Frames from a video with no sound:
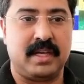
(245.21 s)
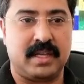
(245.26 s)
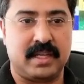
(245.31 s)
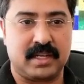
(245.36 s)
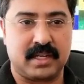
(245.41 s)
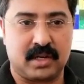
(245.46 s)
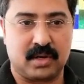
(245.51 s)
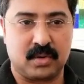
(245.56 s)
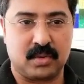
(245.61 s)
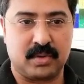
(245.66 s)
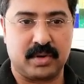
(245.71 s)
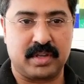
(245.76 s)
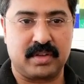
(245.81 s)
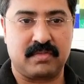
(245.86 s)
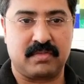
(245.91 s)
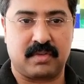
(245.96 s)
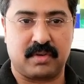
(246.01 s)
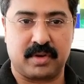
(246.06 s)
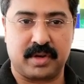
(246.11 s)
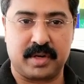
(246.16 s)

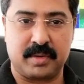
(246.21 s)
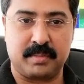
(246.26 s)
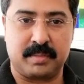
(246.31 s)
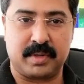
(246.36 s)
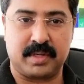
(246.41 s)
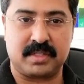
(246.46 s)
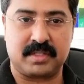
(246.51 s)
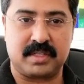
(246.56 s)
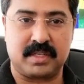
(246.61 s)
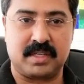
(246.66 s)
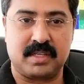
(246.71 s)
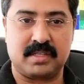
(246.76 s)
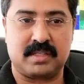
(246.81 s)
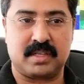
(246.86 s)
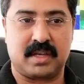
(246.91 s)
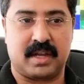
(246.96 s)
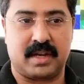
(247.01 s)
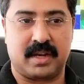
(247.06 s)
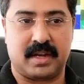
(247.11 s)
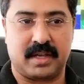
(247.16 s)
including foreign
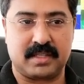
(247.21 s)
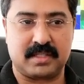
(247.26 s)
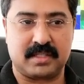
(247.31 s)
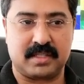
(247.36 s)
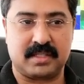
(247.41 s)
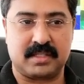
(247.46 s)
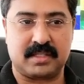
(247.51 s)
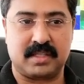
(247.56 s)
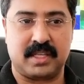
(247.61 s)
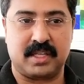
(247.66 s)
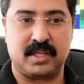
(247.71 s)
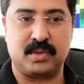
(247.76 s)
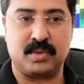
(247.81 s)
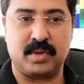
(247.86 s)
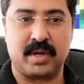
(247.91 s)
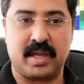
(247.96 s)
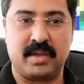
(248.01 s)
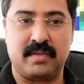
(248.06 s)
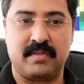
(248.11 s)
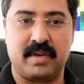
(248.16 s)
purchase and assess the
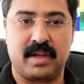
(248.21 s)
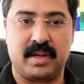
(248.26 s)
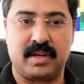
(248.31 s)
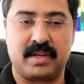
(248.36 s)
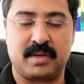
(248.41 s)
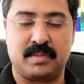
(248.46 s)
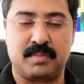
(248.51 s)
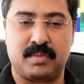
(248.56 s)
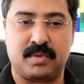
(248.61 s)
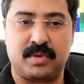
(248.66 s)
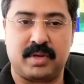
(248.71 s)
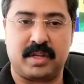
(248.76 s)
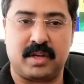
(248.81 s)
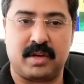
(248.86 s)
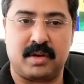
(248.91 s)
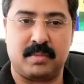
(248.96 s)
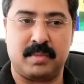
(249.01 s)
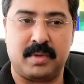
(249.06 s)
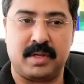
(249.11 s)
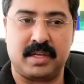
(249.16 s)
UAE VAT
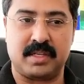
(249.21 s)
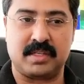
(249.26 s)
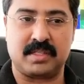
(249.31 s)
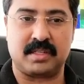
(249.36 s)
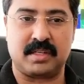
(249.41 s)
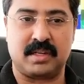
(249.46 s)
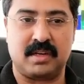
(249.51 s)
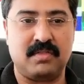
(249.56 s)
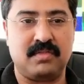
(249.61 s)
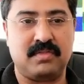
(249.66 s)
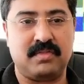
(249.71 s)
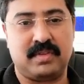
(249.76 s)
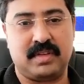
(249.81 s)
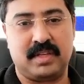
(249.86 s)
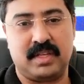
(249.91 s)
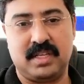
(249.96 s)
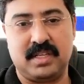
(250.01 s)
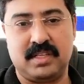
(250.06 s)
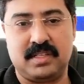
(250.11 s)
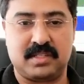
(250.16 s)
reporting obligation of
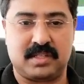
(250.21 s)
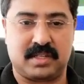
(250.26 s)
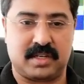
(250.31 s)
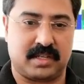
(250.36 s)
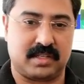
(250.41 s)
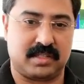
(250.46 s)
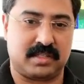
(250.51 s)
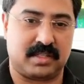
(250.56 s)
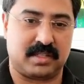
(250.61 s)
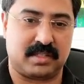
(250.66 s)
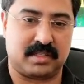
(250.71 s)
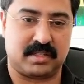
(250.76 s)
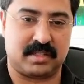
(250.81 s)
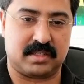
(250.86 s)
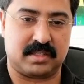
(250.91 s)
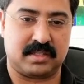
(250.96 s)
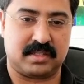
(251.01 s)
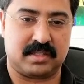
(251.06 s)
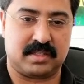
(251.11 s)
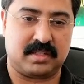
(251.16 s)
each transaction.